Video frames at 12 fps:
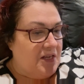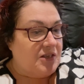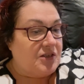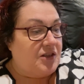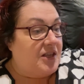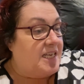
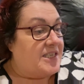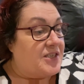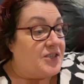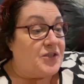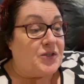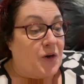So these are
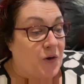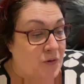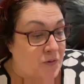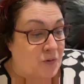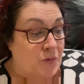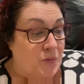so
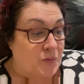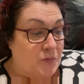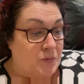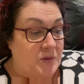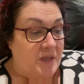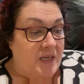cool.